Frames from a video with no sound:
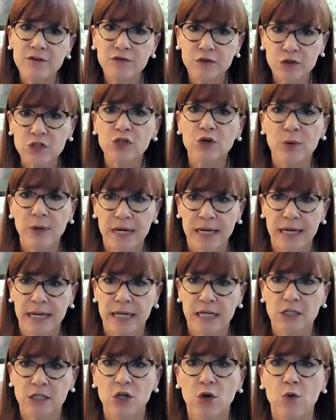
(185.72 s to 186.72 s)
for screening.
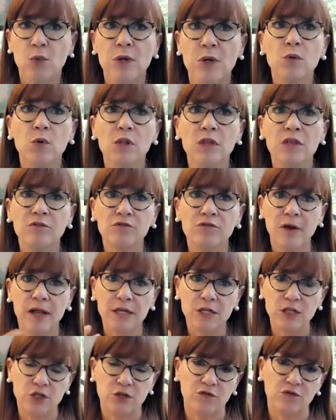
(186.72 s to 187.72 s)
So we will
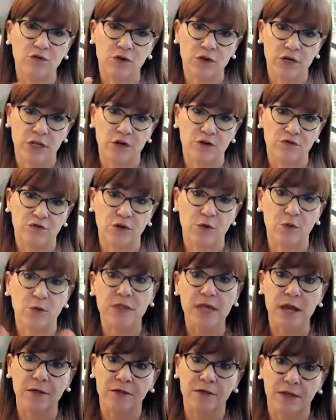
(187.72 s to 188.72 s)
invite you for an interview
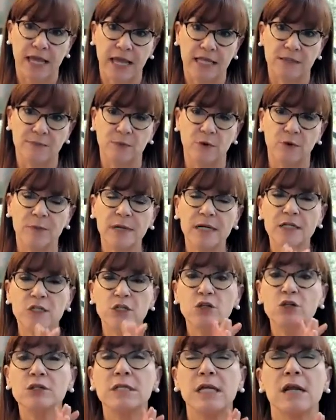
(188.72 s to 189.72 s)
without the Casper, but it
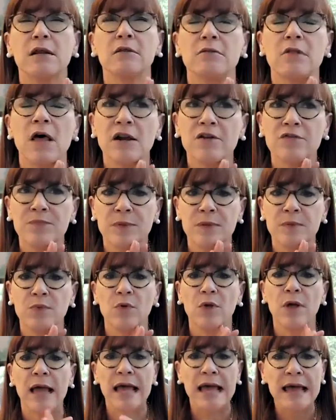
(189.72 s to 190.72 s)
turns out a lot of
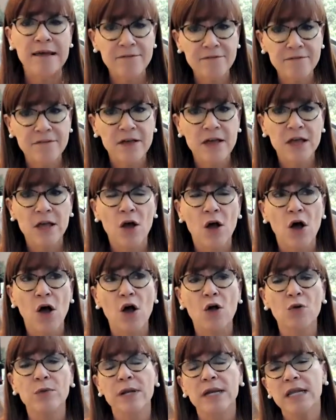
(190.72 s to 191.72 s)
people have
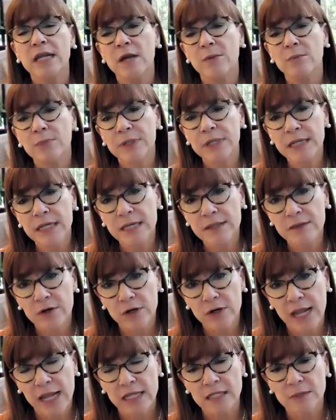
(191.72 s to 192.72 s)
already completed their
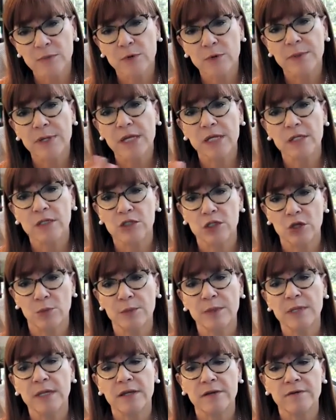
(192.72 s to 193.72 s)
Casper because so
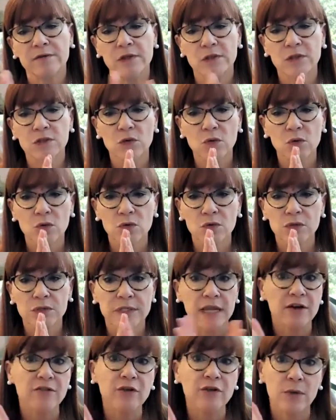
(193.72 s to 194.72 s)
many of the schools
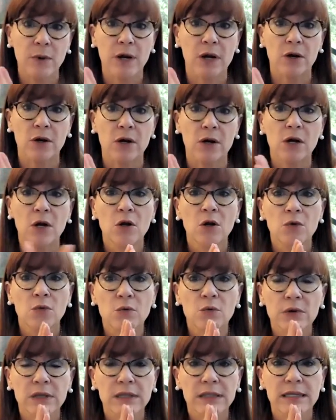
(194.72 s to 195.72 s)
everywhere
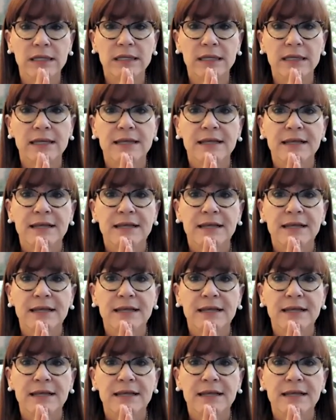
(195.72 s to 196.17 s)
really